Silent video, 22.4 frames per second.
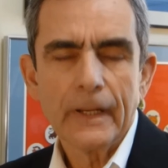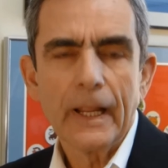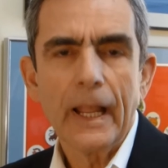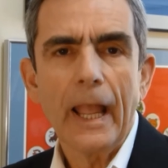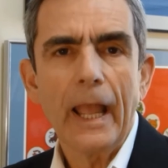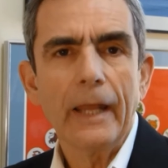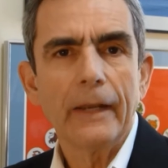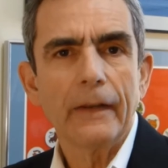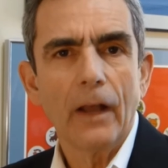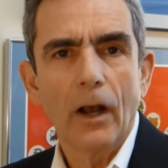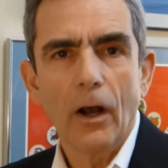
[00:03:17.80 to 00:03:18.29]

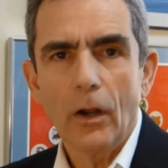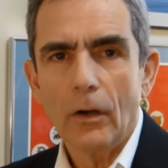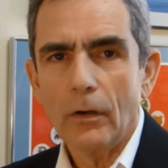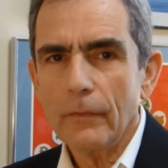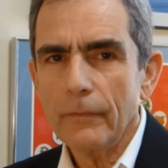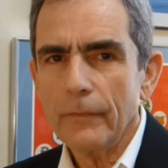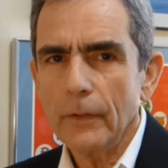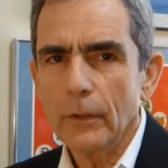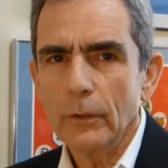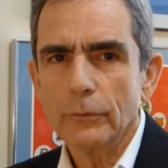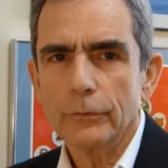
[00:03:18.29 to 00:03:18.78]
and all
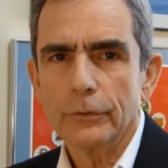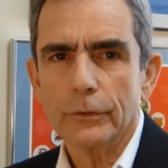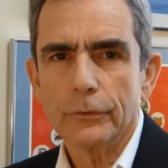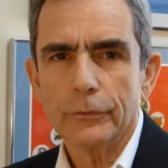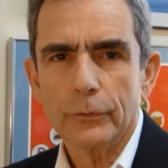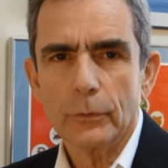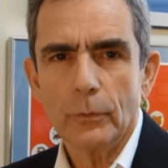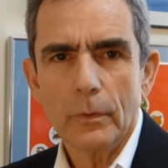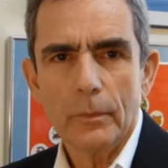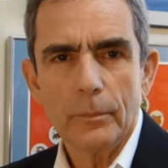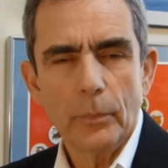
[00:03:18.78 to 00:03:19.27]
of those are
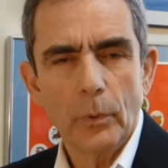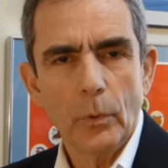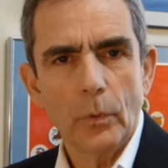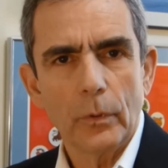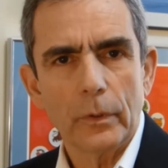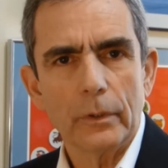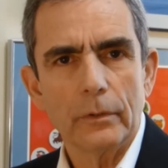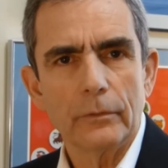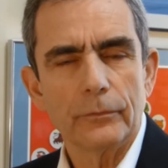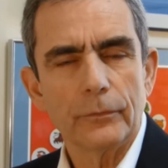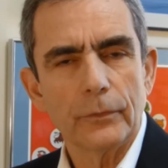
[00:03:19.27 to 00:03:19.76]
so
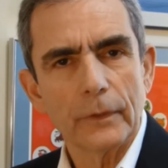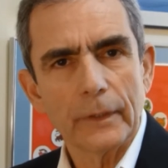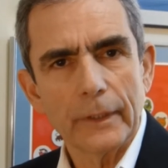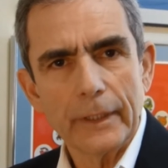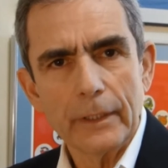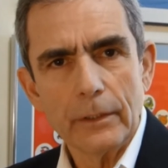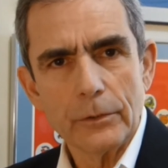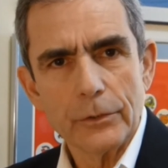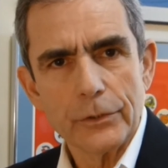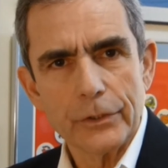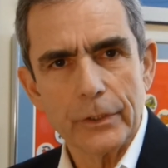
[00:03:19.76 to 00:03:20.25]
important for
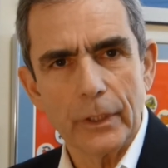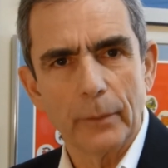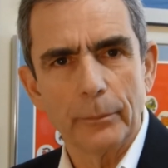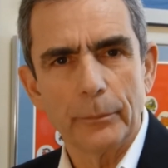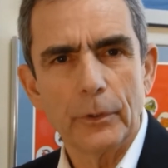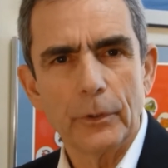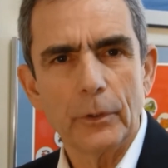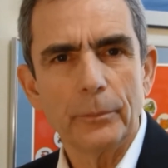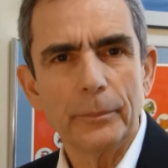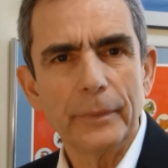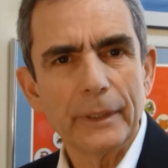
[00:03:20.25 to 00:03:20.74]
leadership.
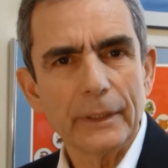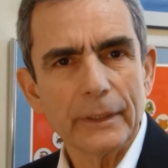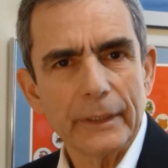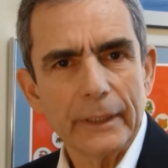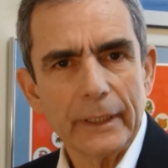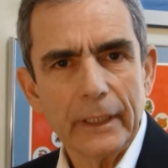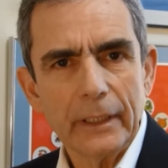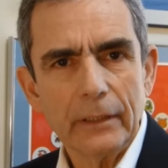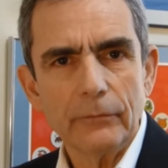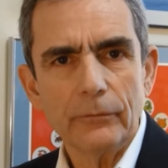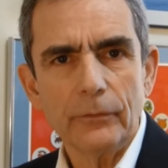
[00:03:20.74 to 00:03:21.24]
You're
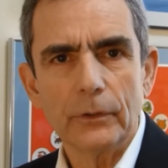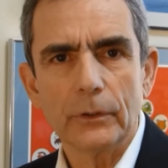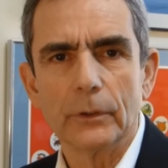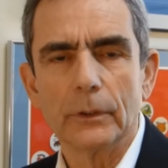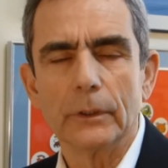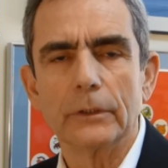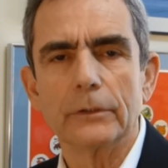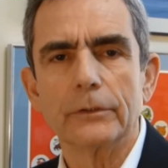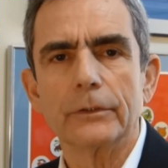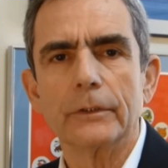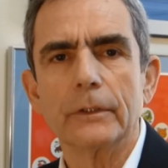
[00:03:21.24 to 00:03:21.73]
building
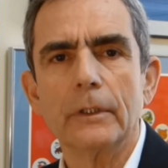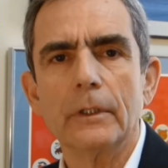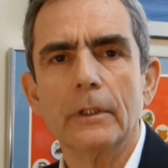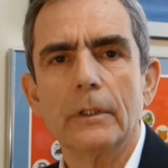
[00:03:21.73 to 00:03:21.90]
influence.